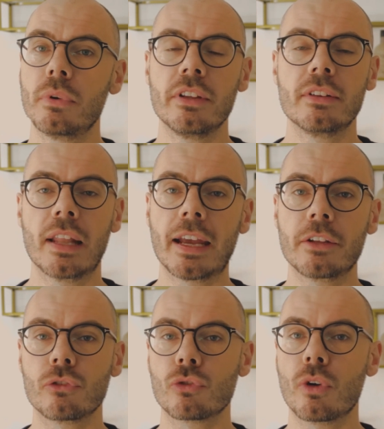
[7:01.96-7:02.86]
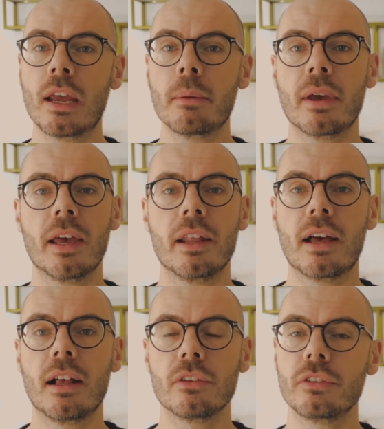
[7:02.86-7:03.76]
please like and subscribe, and
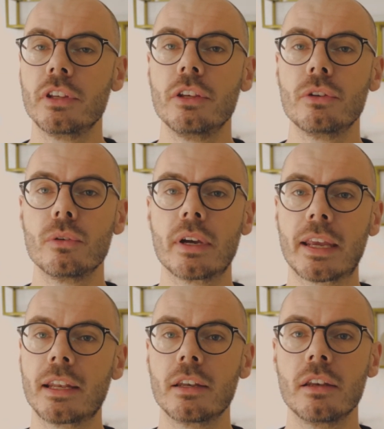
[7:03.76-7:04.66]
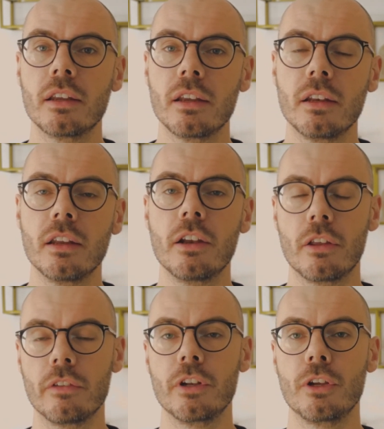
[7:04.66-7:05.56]
I'll see you again in
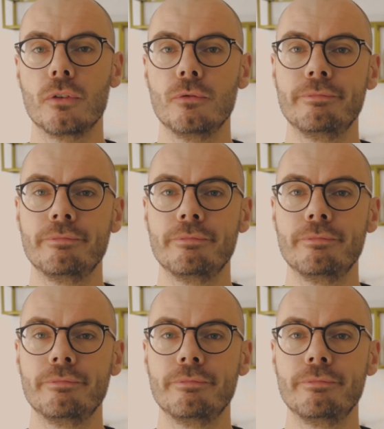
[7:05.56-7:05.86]
another video.